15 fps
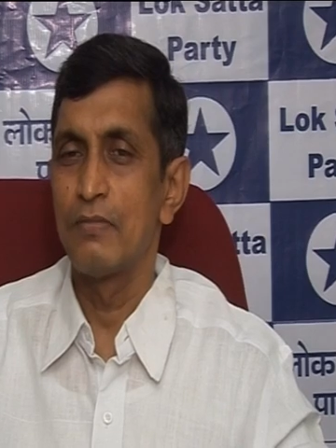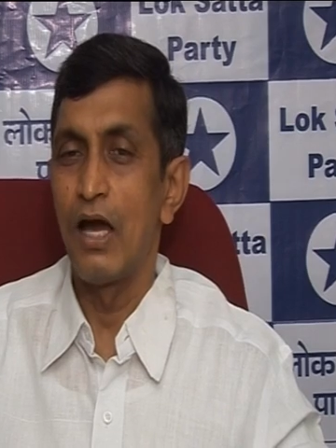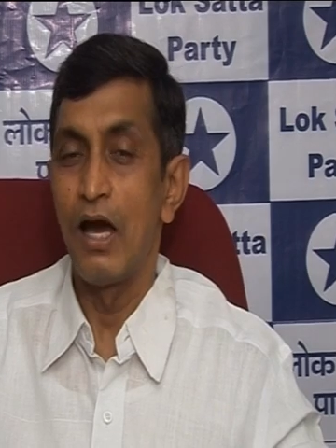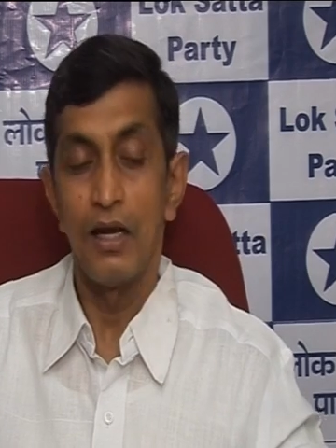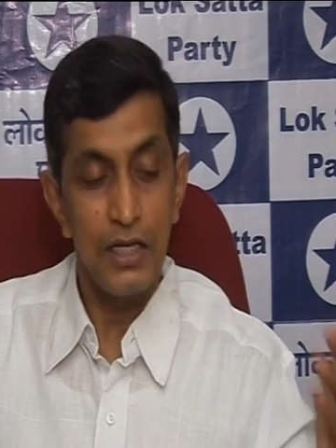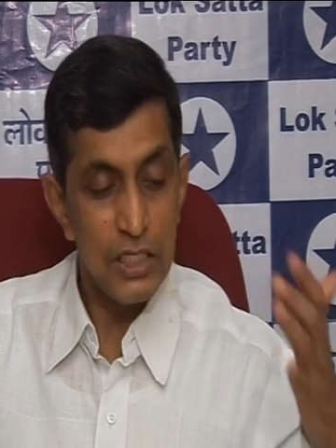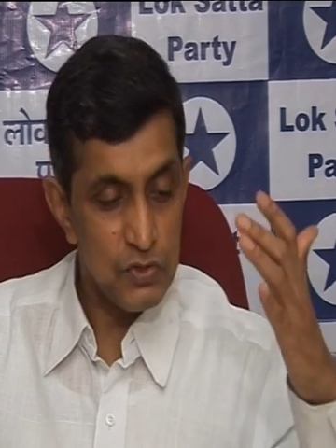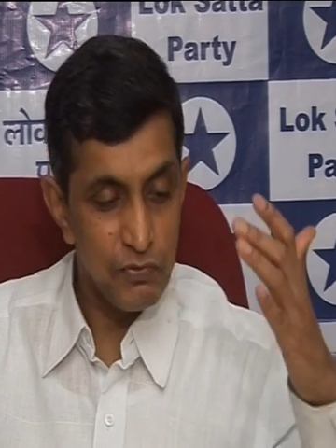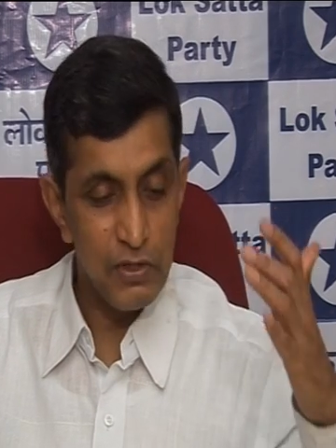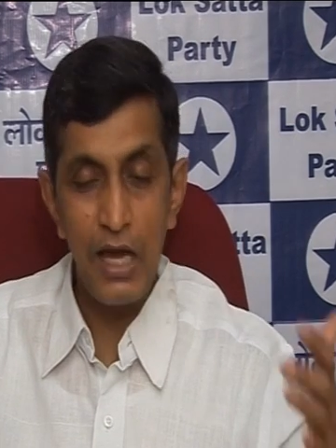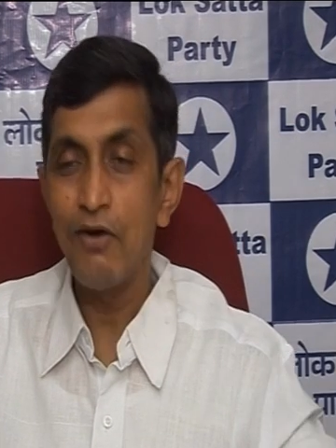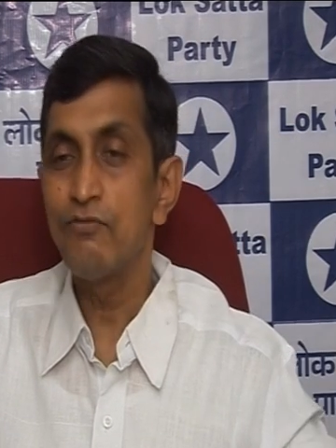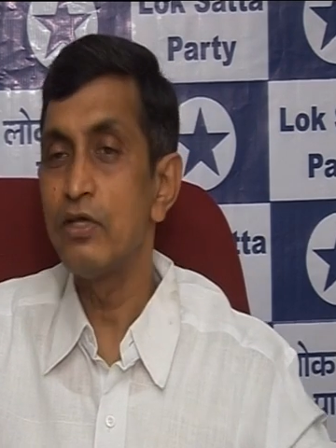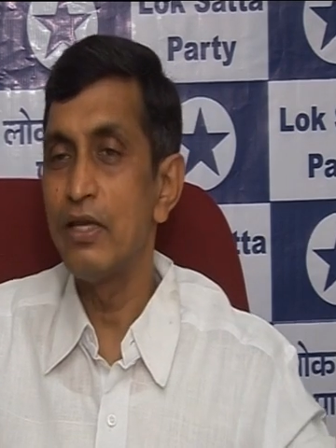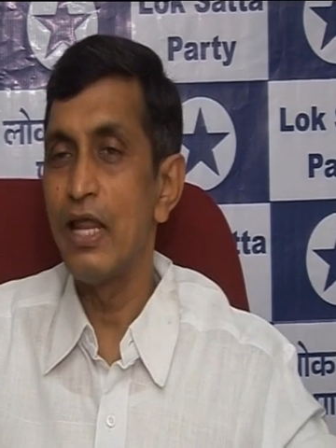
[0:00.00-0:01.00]
Unless we
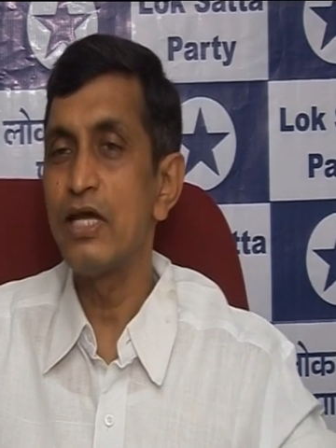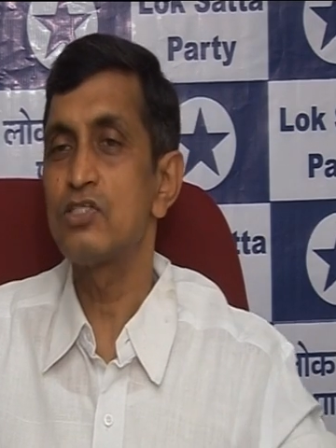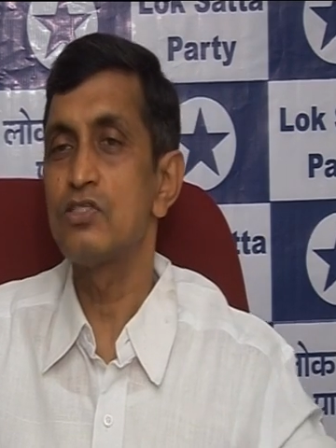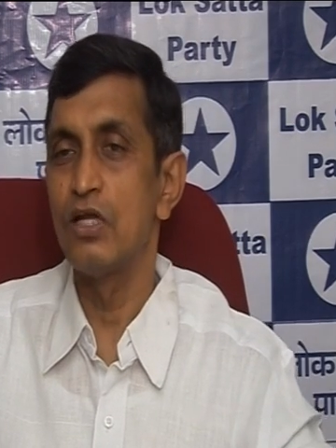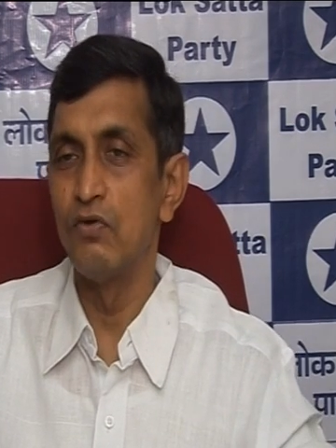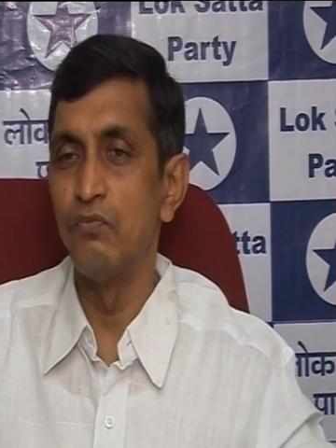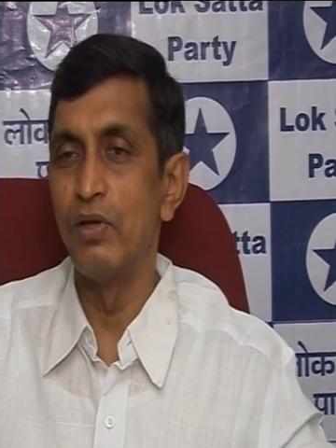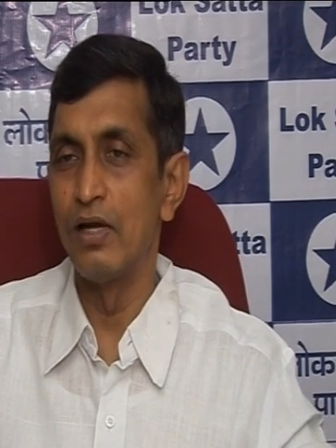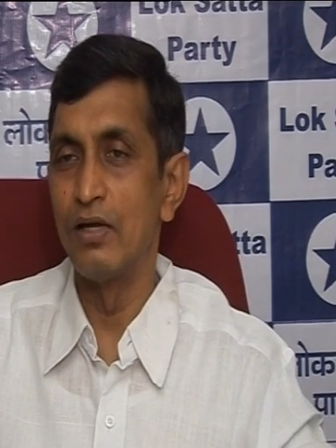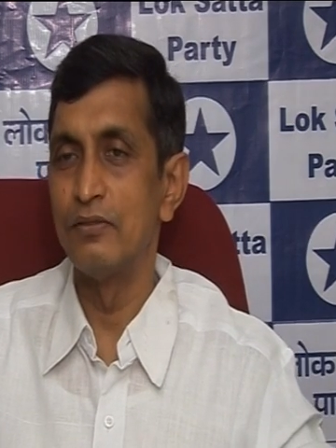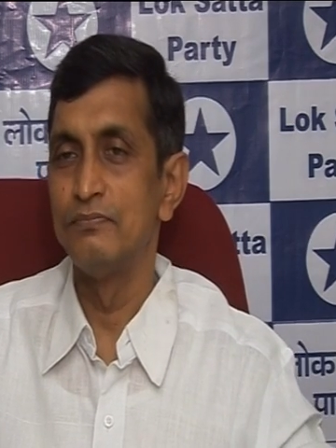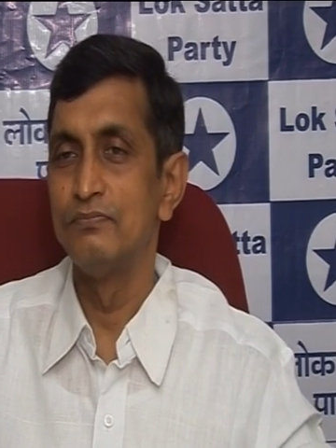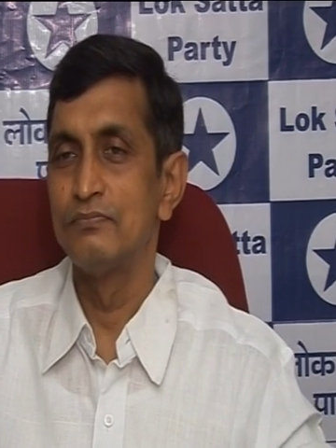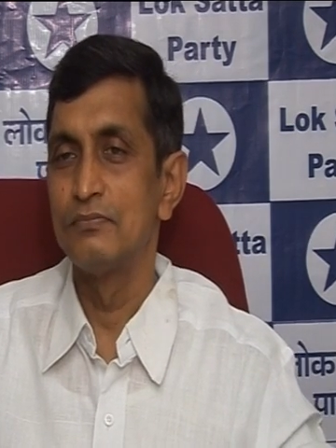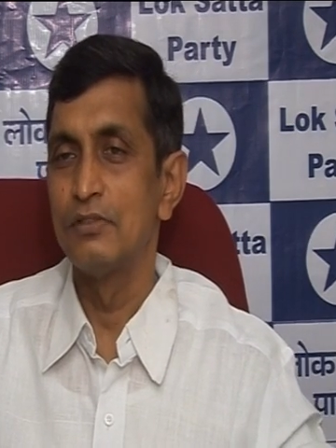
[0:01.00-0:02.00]
have the national will,
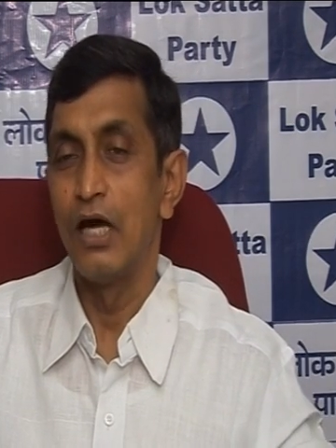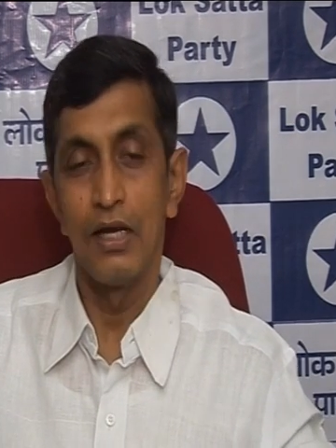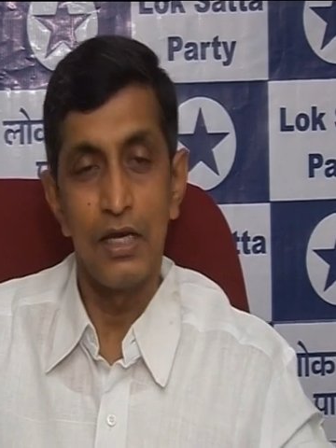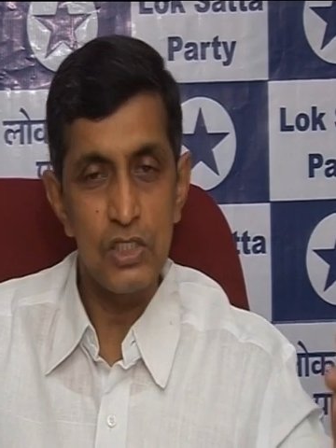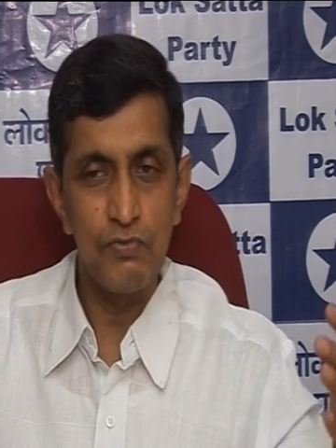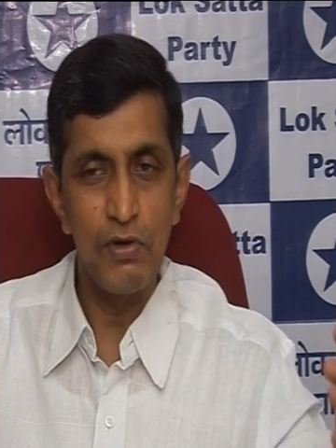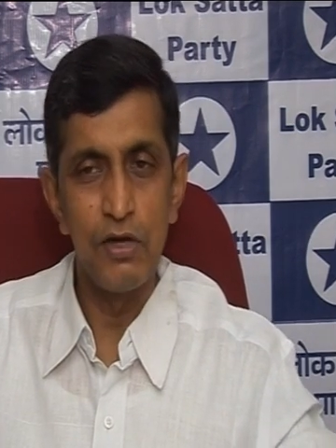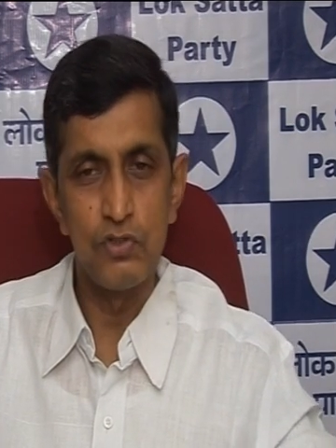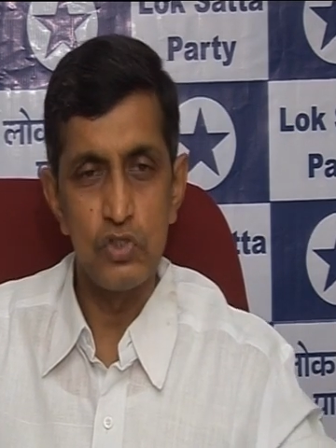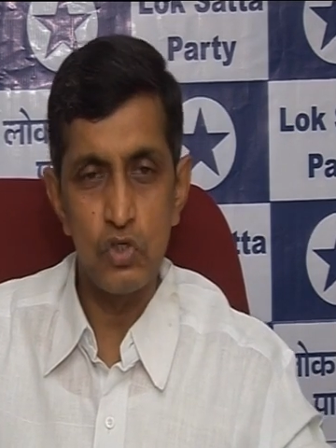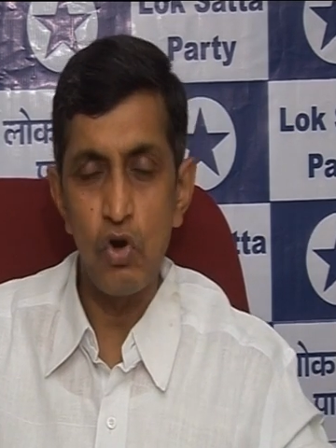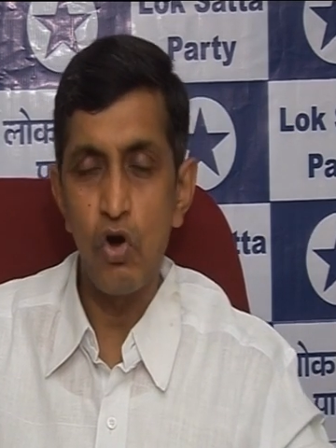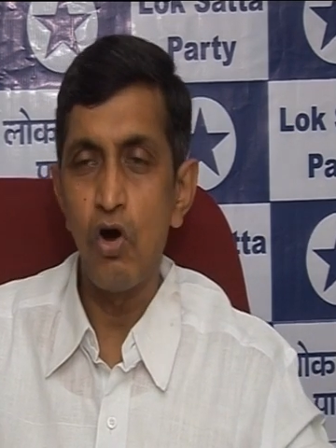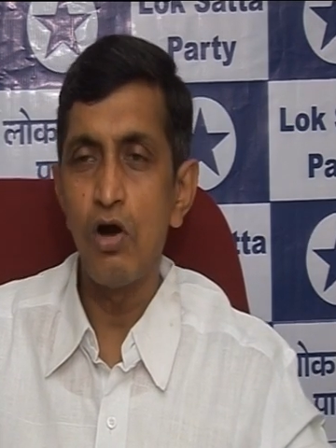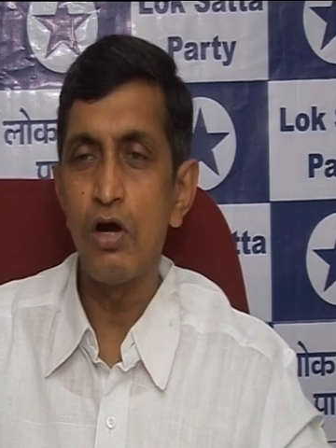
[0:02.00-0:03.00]
unless we have
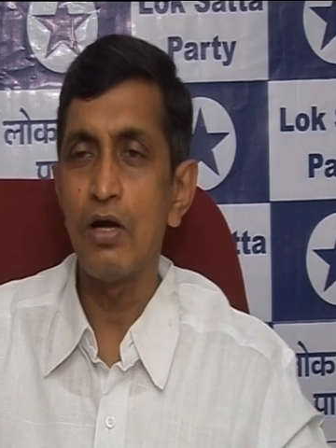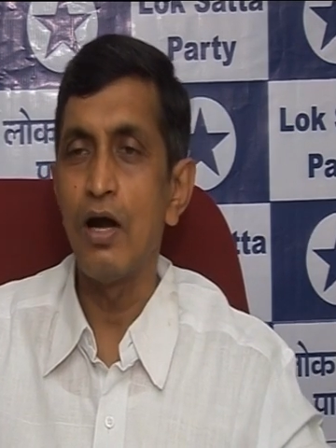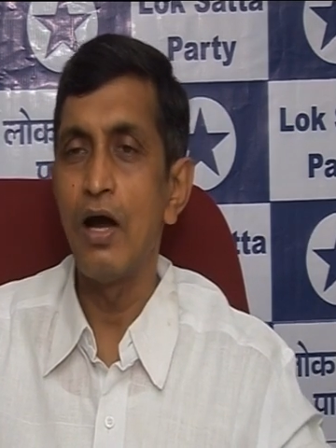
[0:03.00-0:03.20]
strong